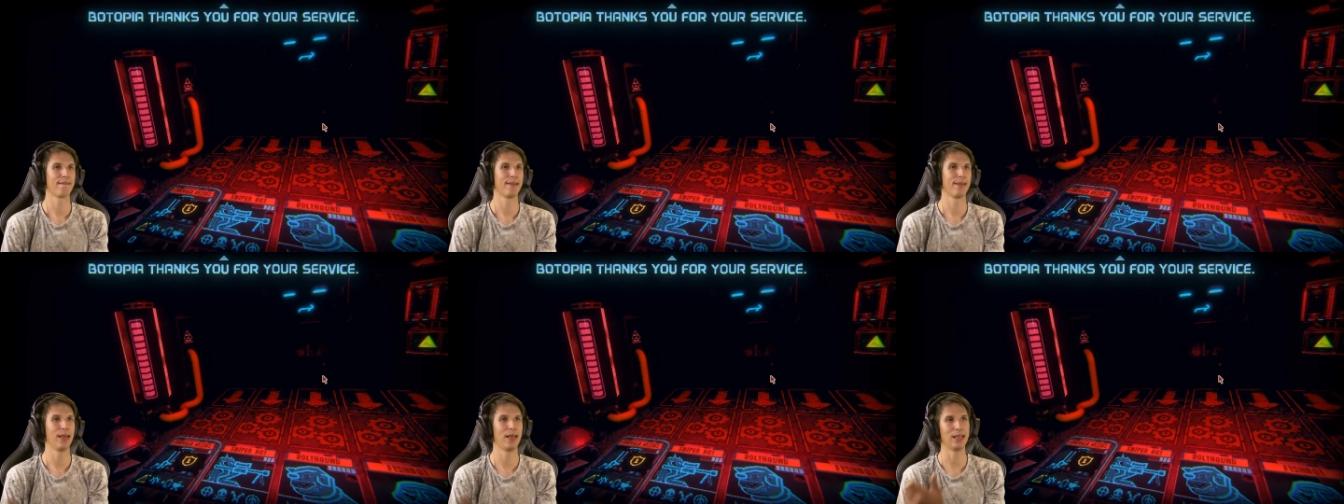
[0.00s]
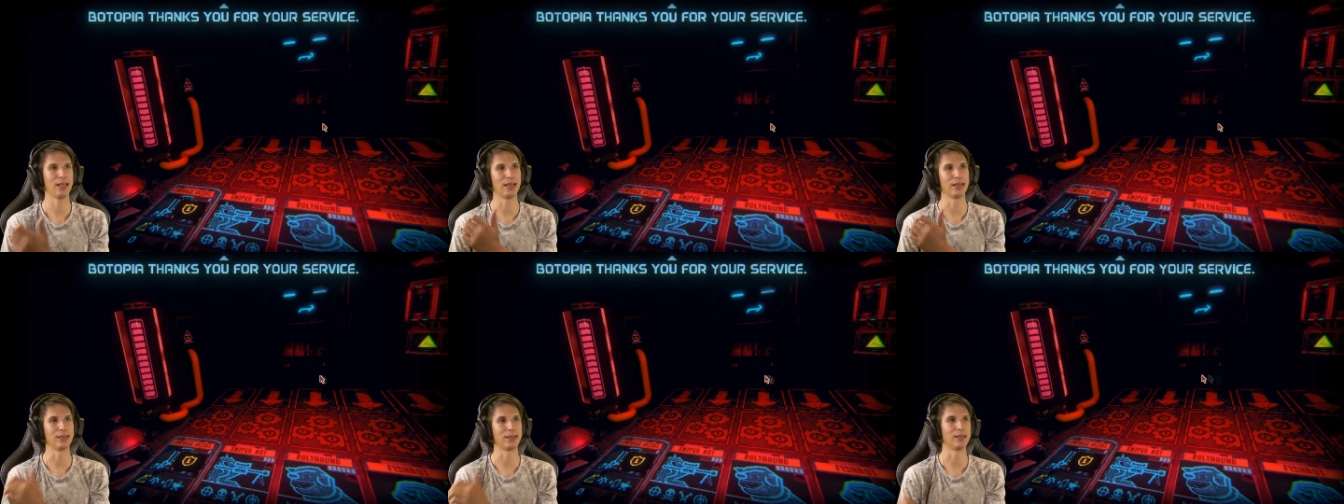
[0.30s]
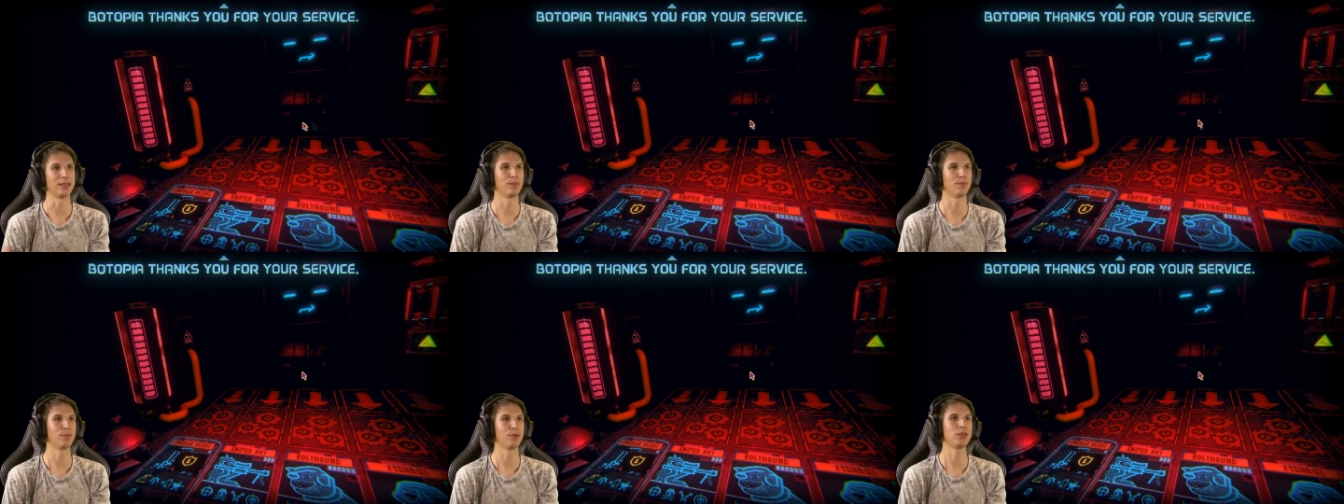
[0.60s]
And I
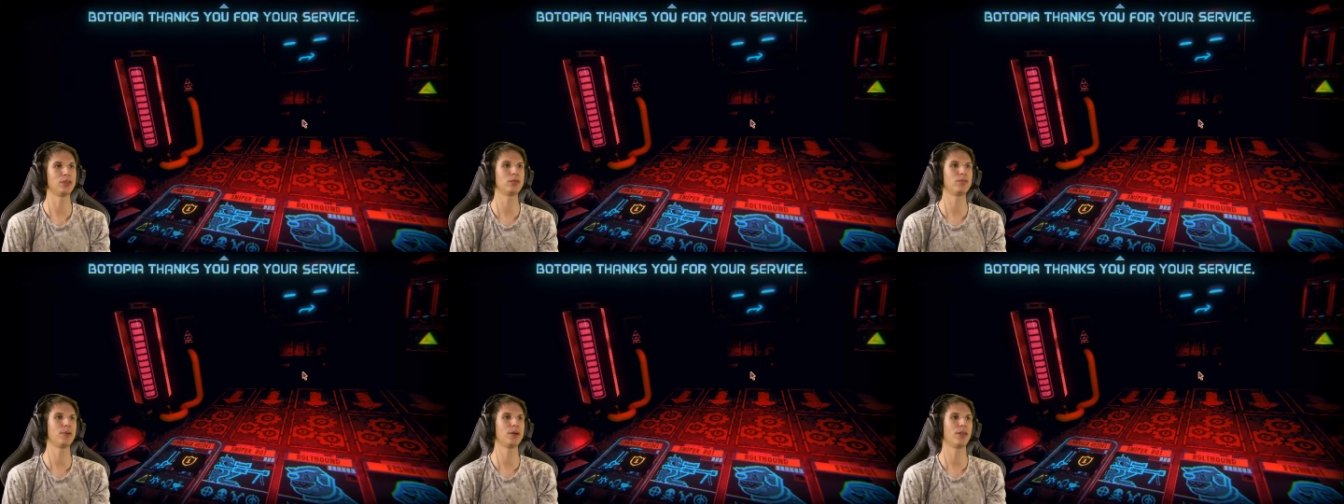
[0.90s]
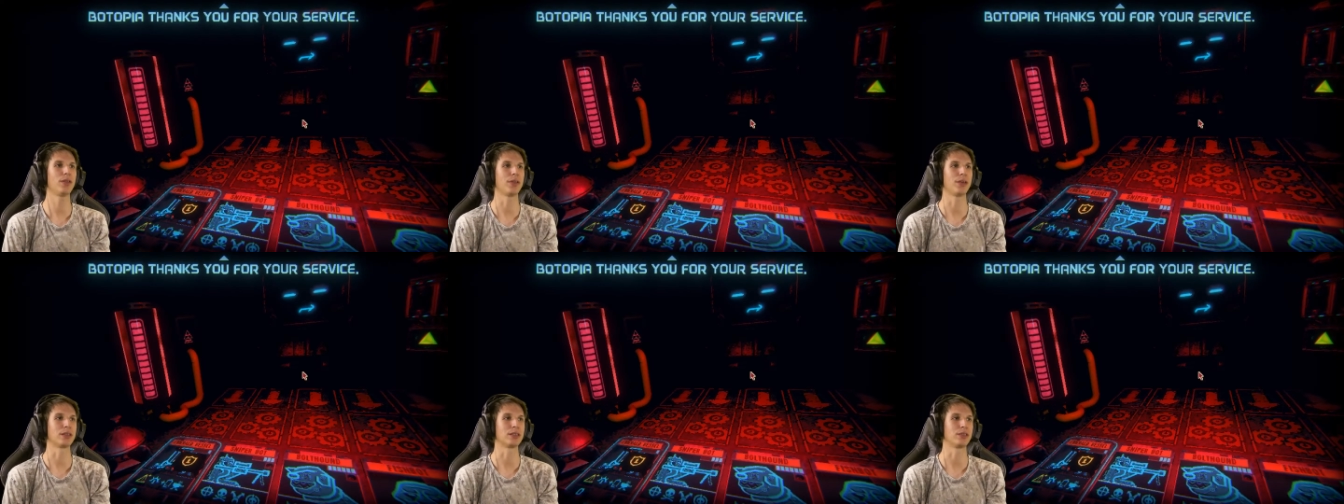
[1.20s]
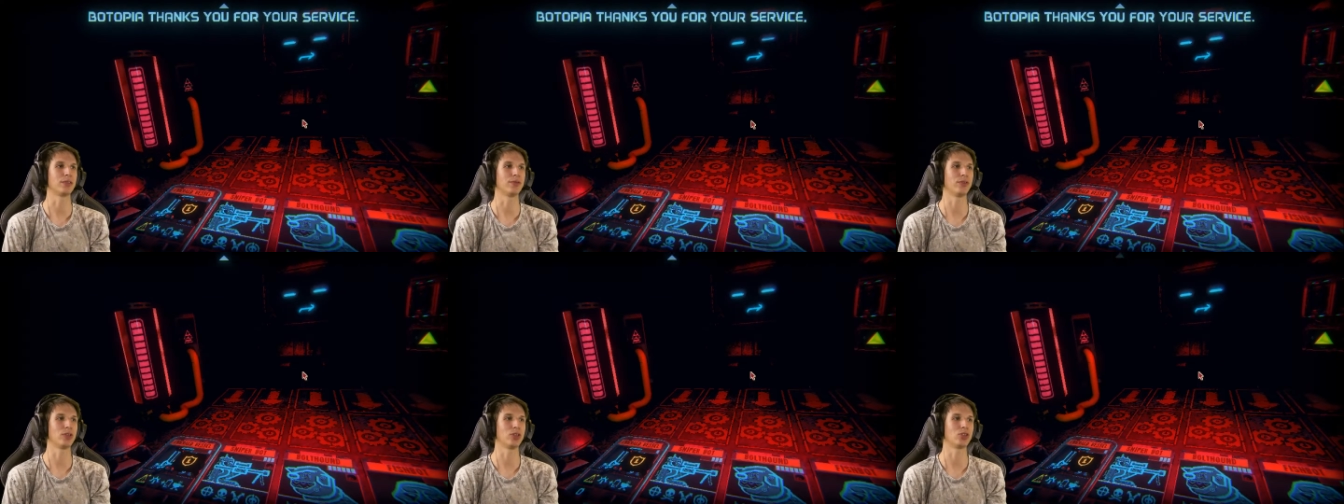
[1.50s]
did it. Botopia,
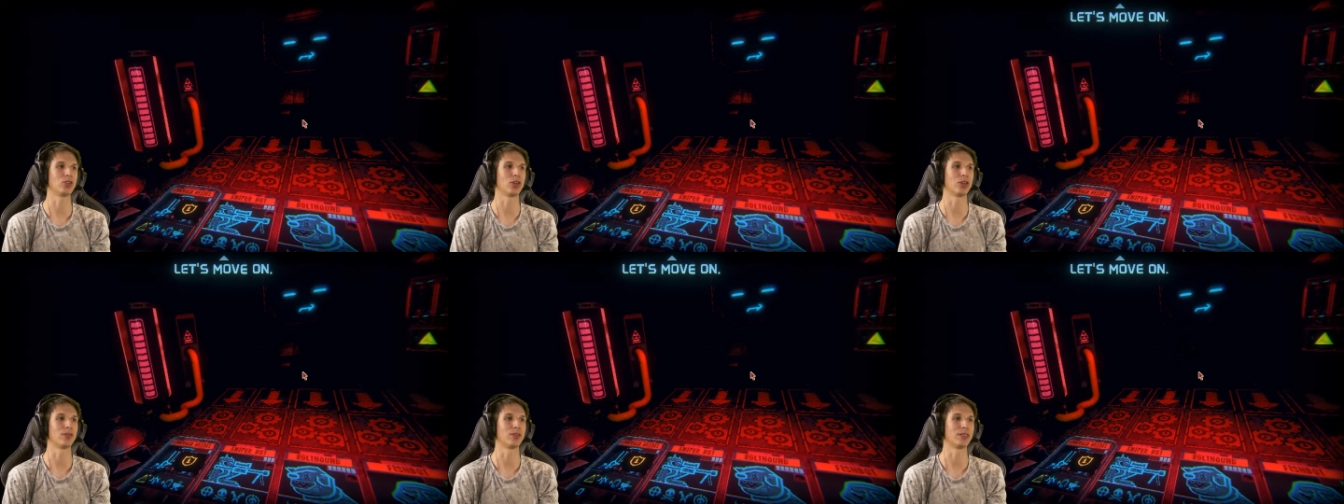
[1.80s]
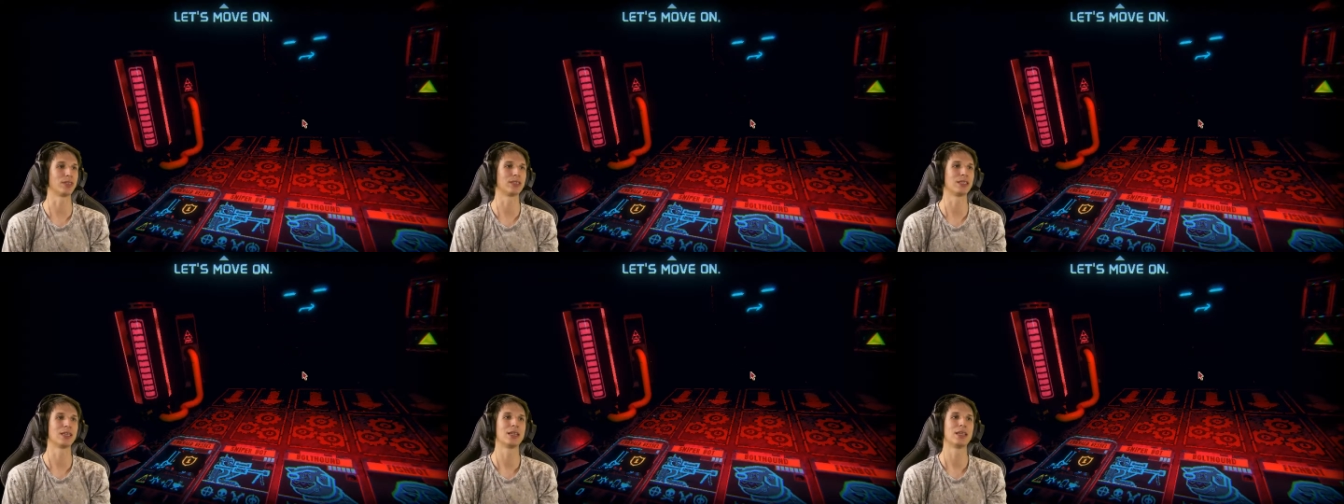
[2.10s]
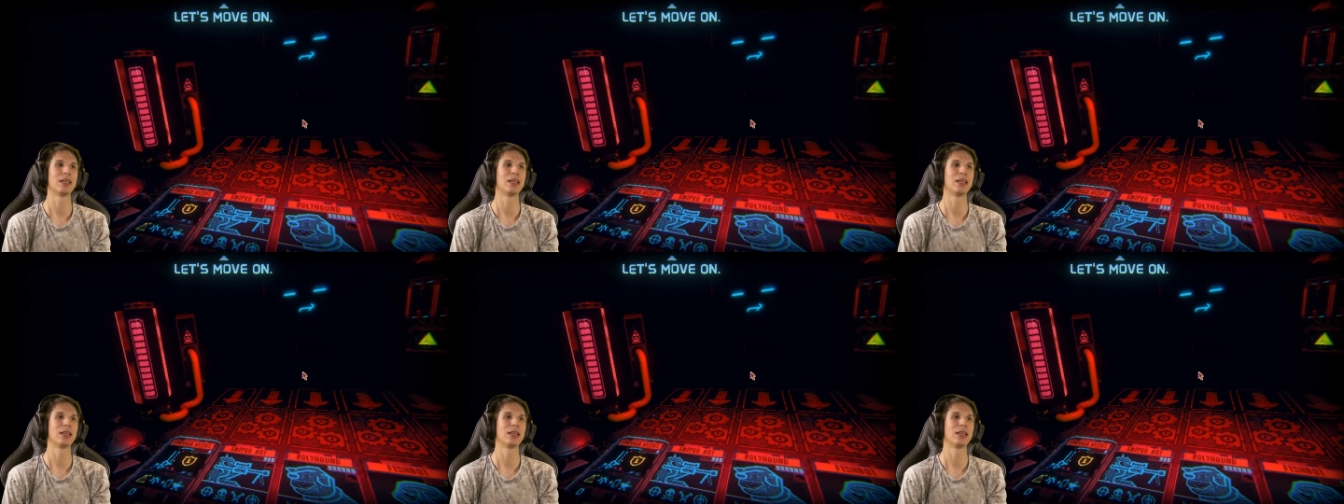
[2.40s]
thanks for your service.